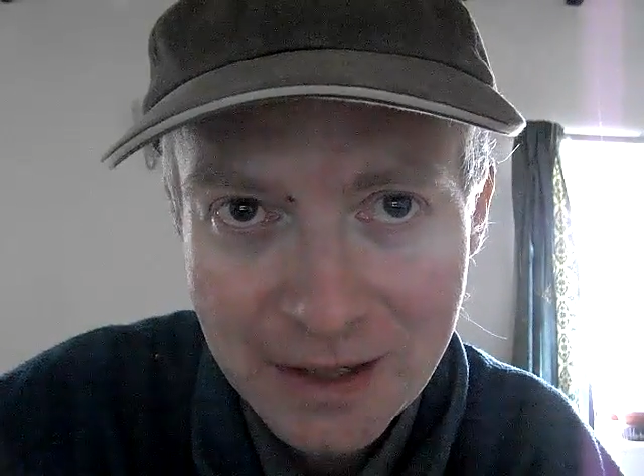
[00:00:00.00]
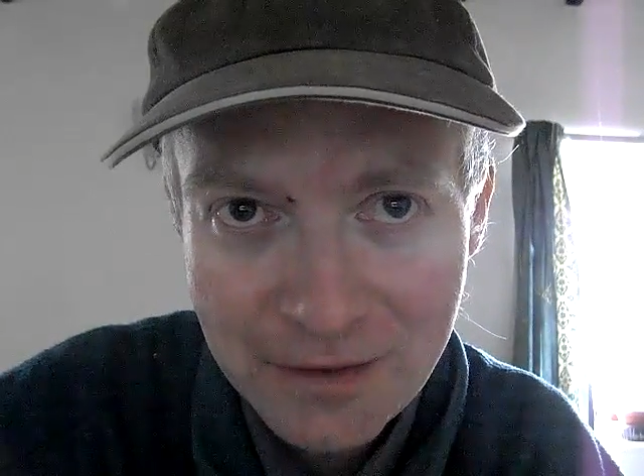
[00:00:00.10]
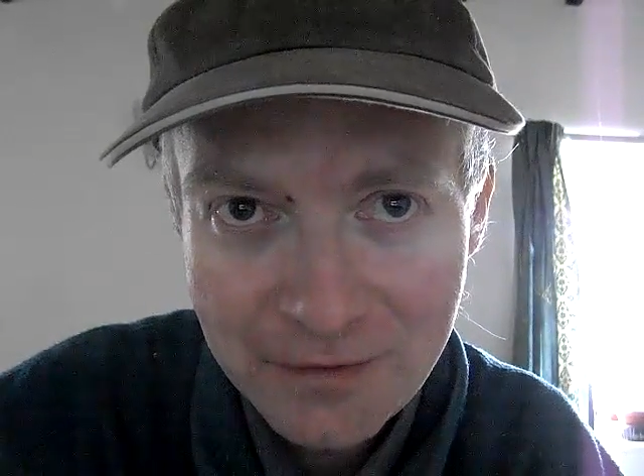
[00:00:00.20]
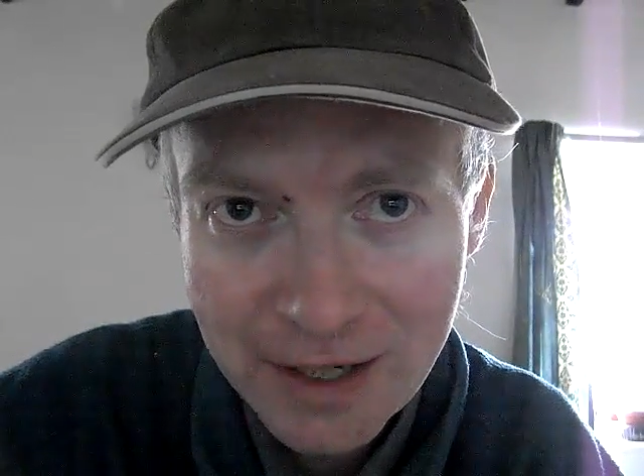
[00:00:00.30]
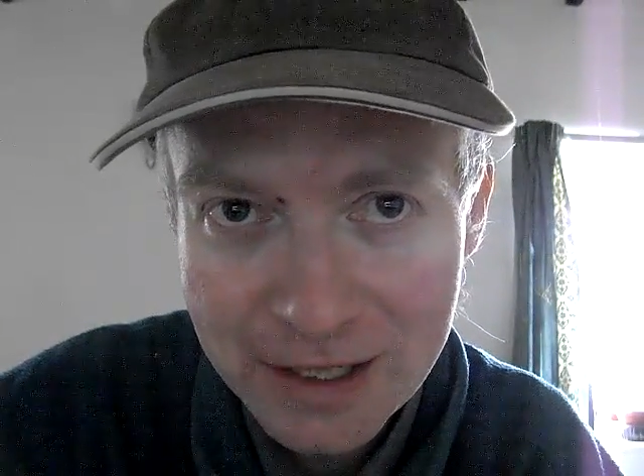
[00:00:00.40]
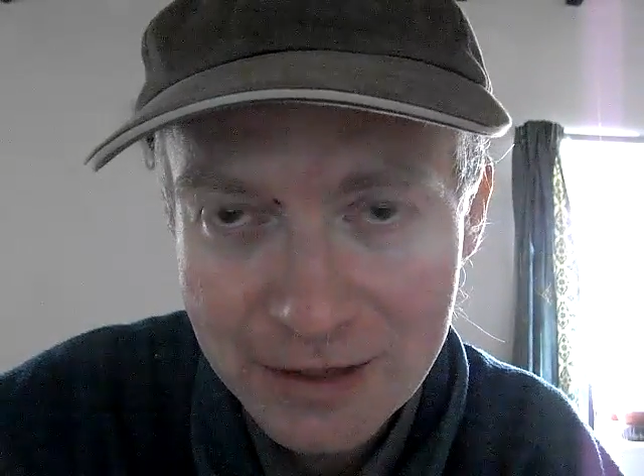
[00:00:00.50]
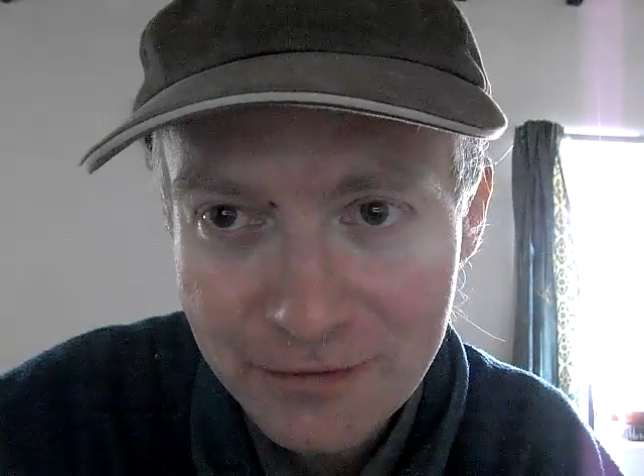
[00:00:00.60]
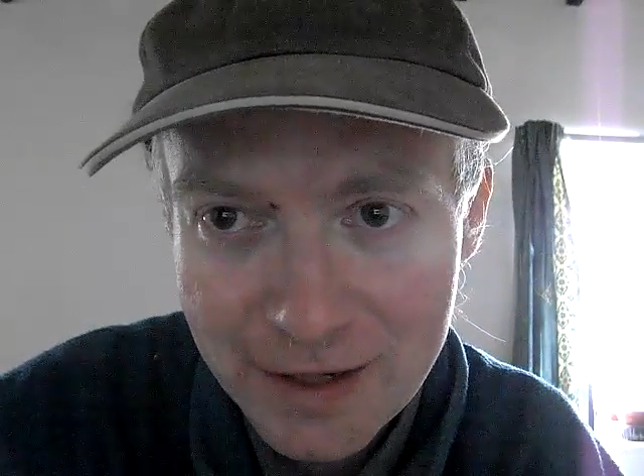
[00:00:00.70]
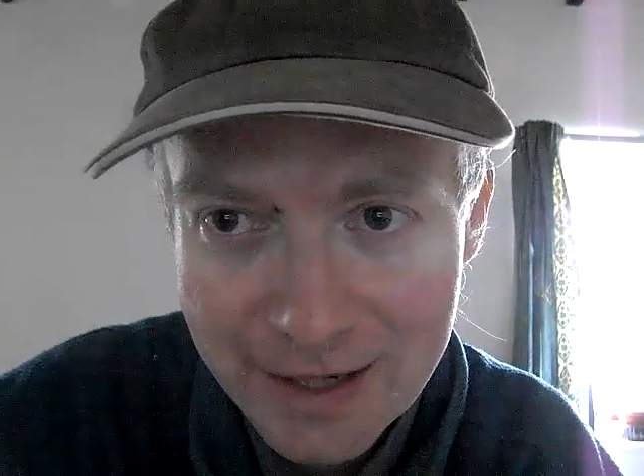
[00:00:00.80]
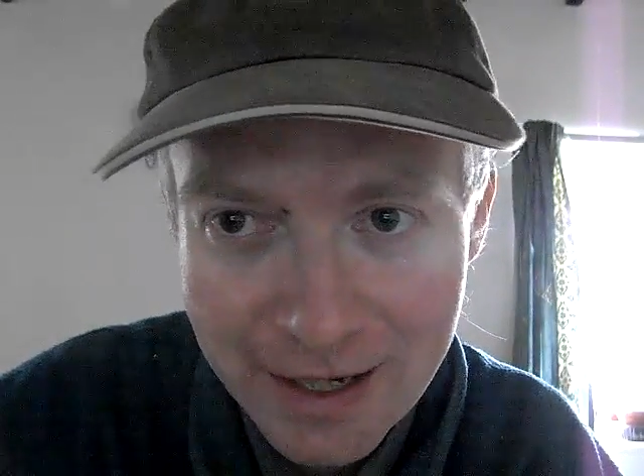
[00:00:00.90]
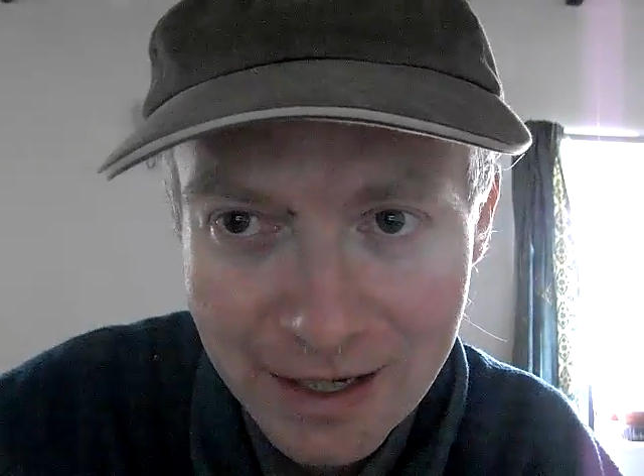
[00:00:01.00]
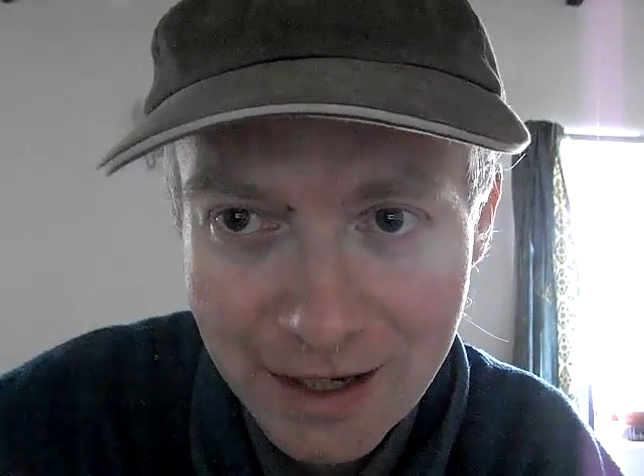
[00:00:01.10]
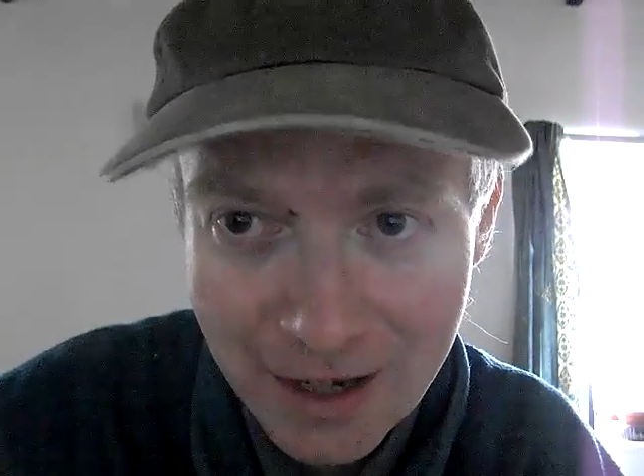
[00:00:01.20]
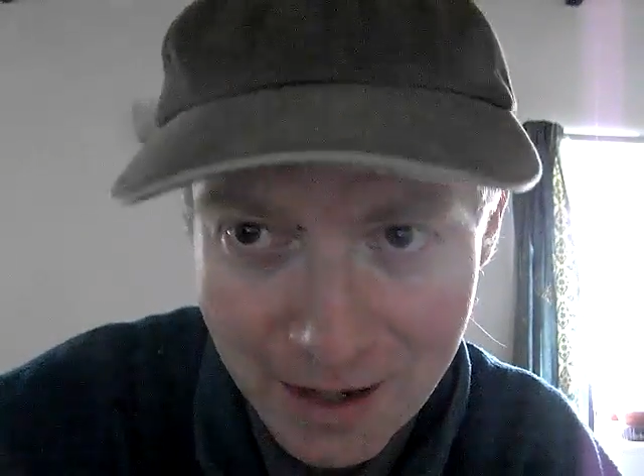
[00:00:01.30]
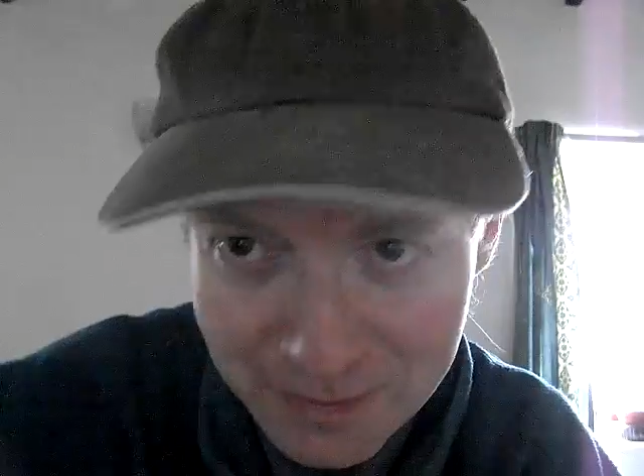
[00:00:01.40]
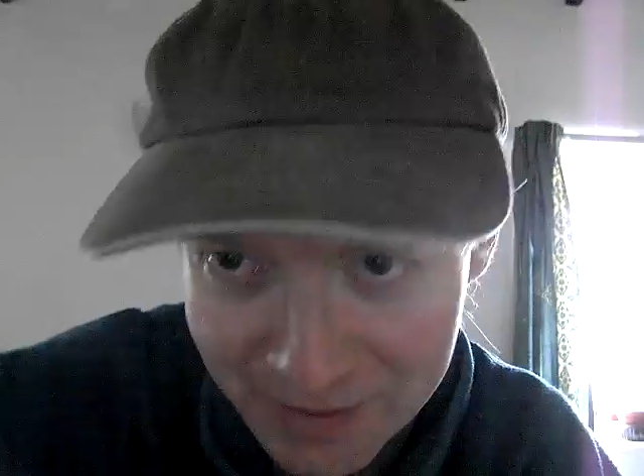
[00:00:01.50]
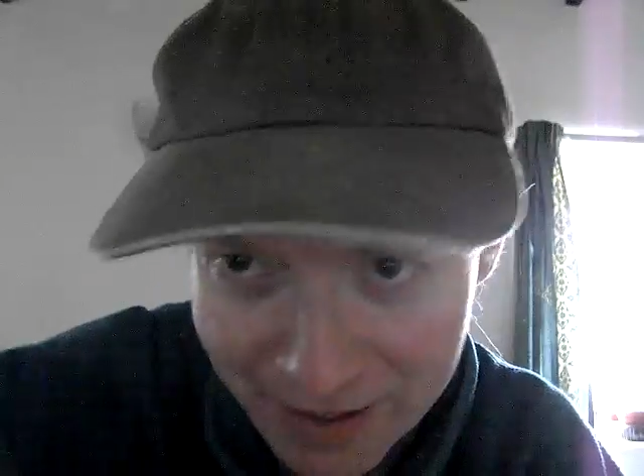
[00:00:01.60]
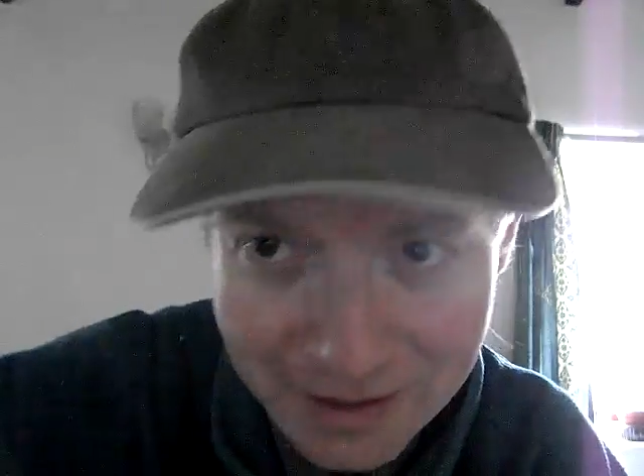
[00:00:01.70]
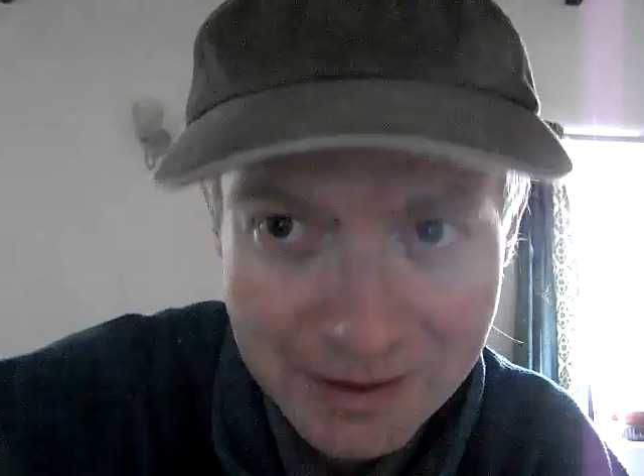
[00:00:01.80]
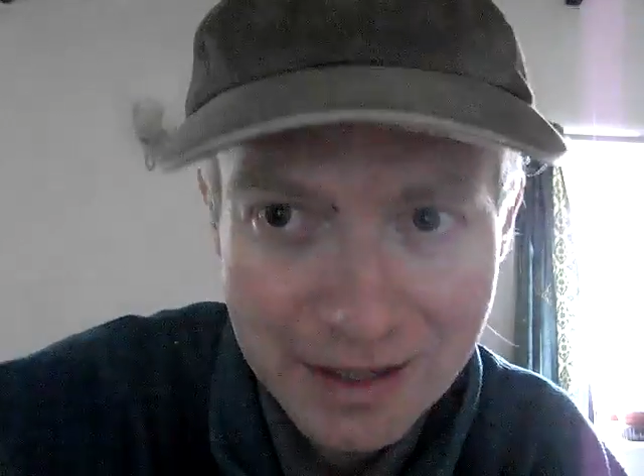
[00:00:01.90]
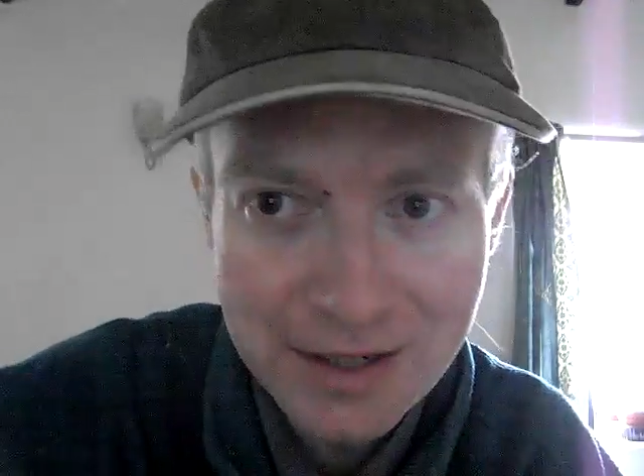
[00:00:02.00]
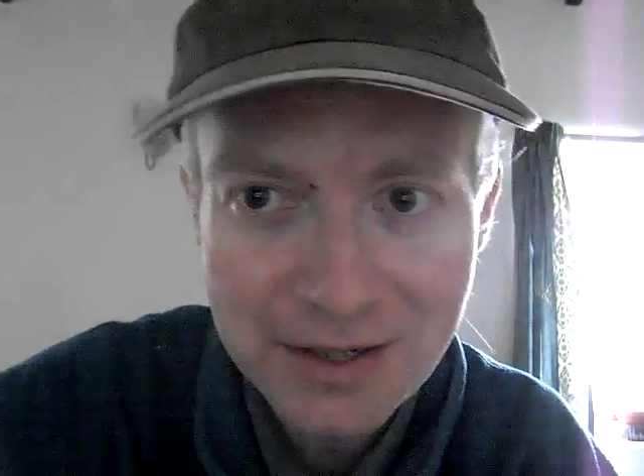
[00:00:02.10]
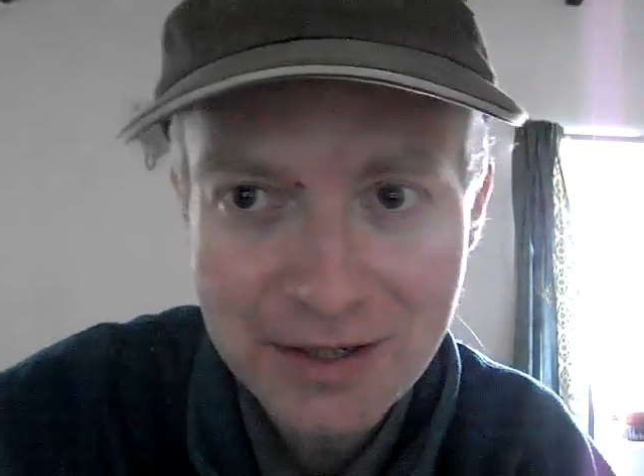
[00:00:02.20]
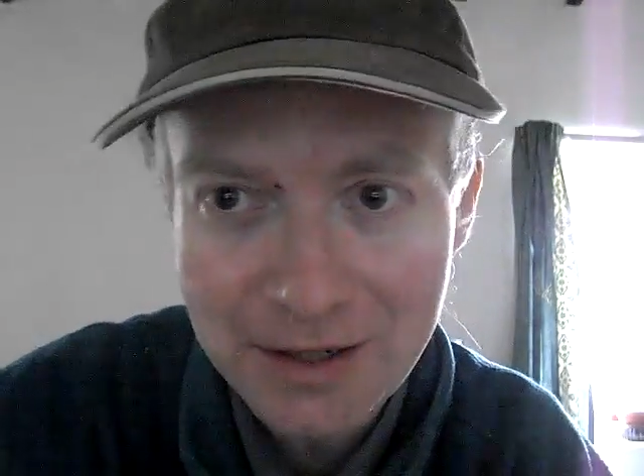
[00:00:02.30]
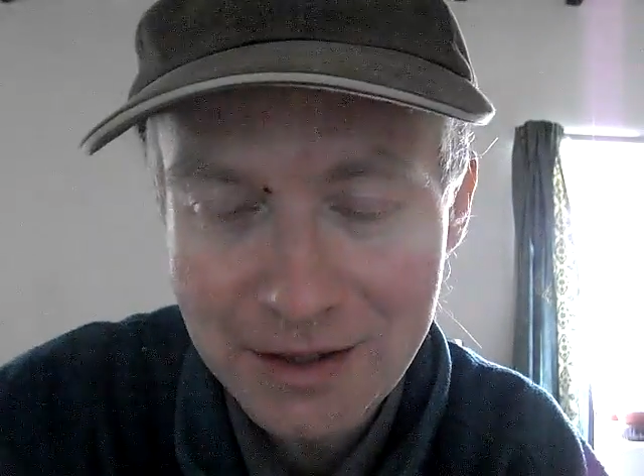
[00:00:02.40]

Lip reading: Fannie Freddie update. It's